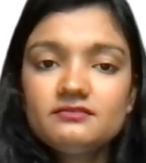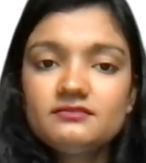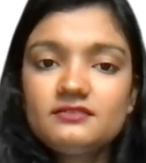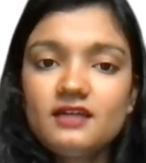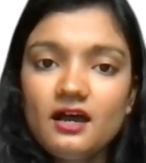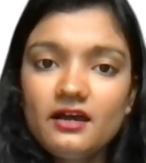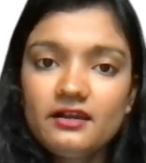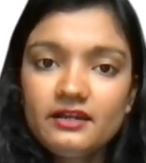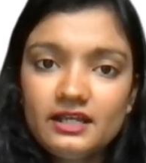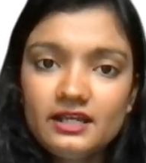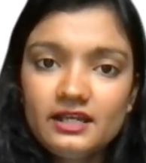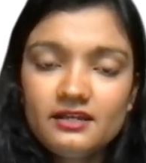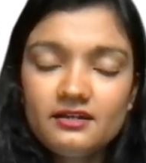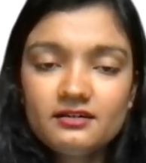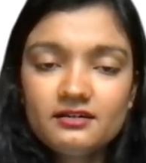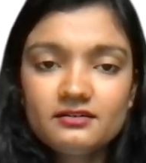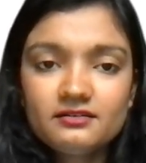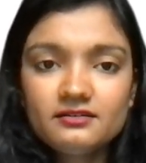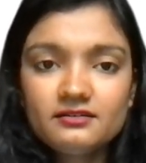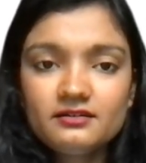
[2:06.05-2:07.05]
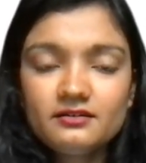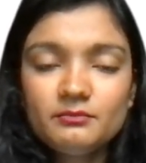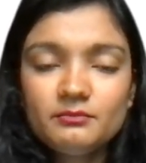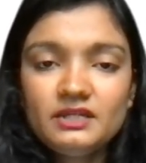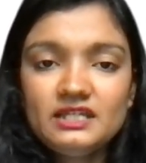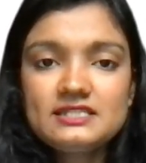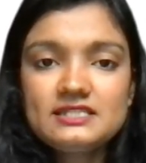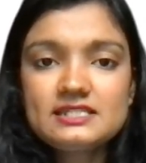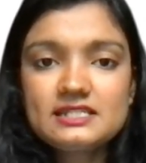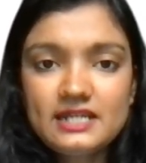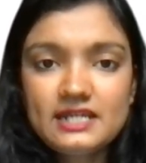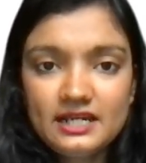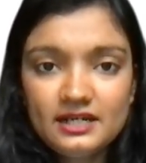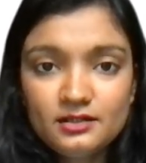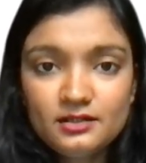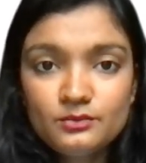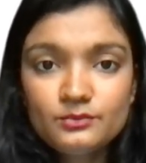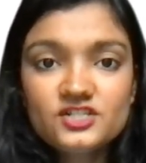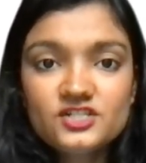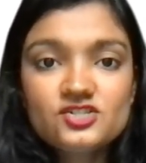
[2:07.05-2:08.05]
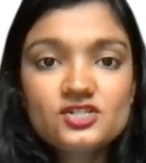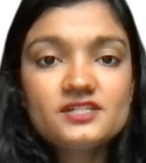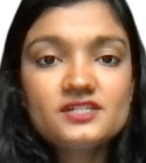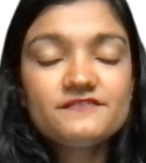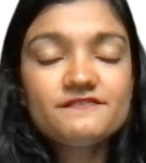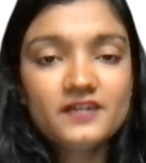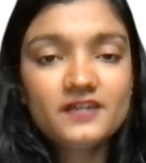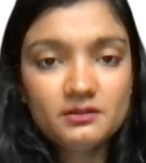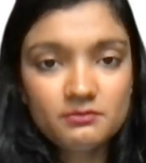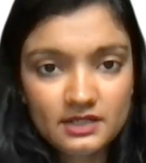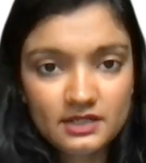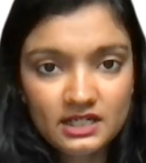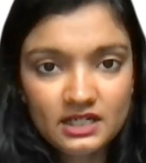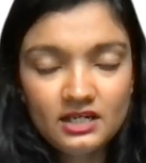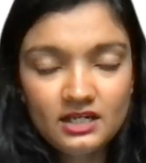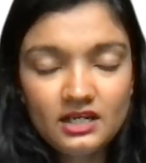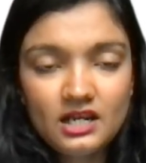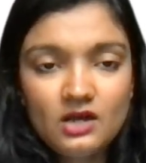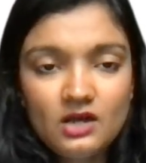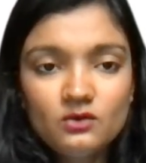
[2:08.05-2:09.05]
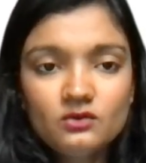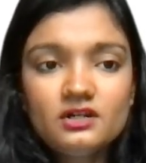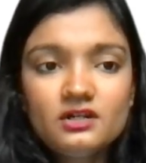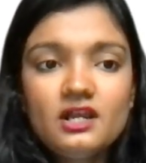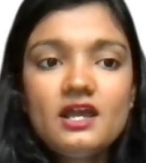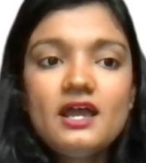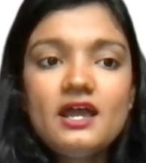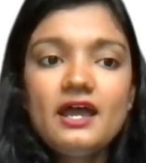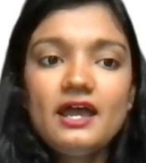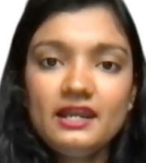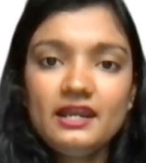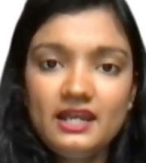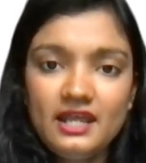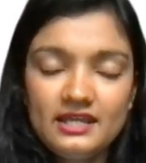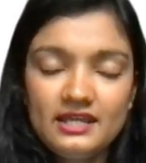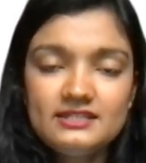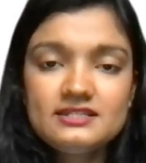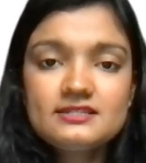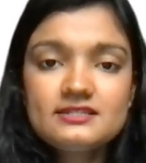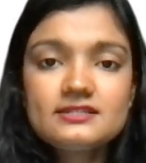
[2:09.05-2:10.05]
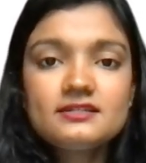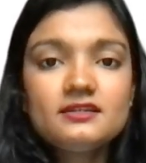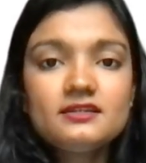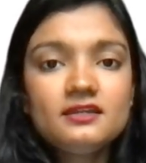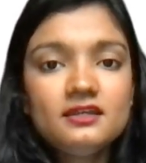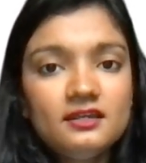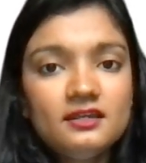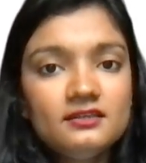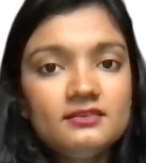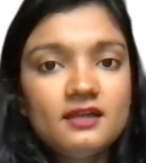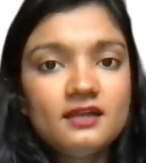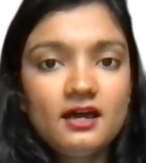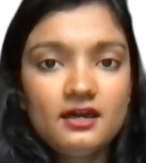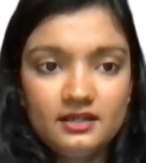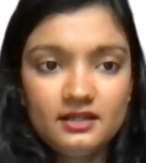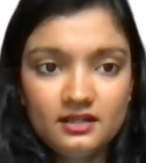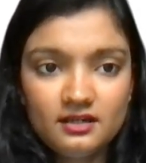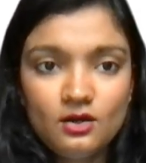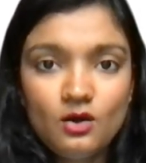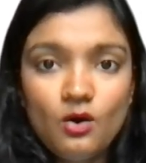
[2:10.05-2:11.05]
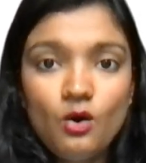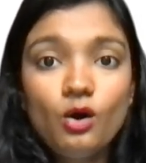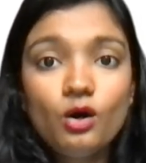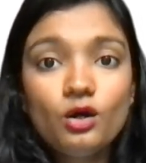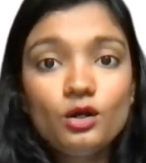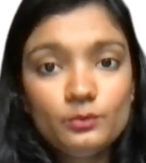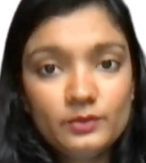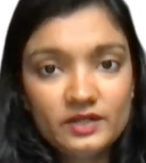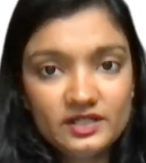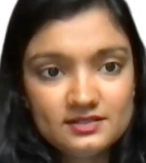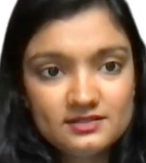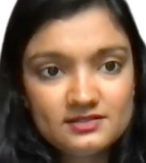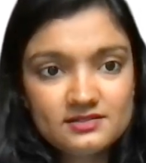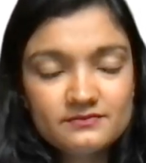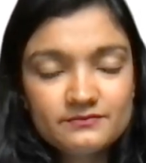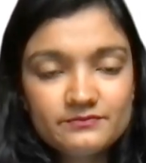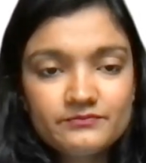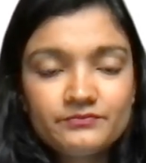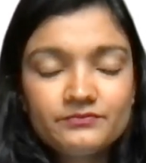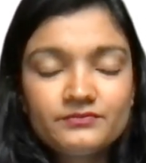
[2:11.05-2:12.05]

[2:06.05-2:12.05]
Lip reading: Tareek means date, which is a feminine noun, and hence ki tareek, always.